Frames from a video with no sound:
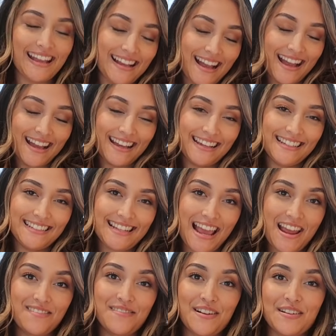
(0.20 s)
guys,
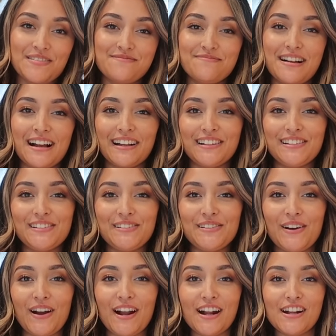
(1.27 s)
and welcome back to
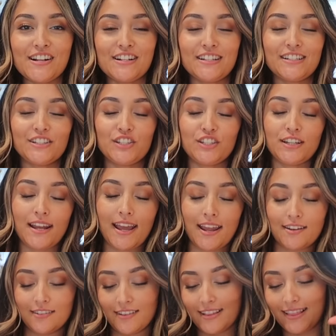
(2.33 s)
our
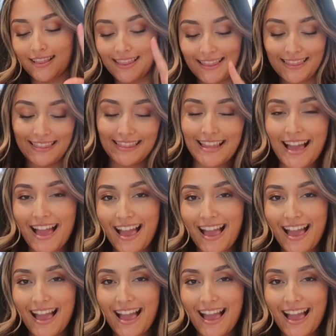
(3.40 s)
channel.